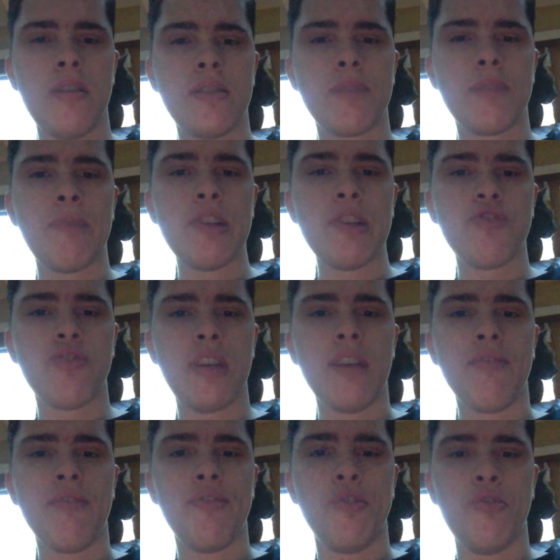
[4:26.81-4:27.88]
especially
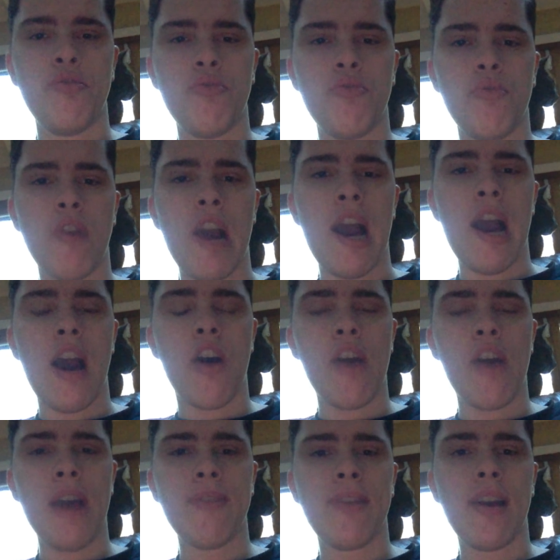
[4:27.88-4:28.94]
if you are
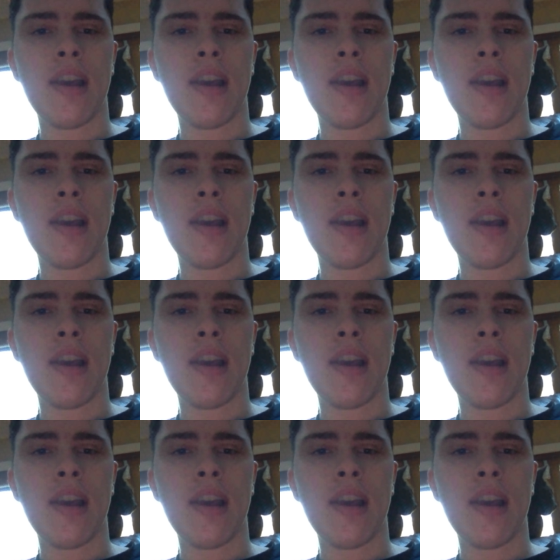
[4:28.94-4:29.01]
having an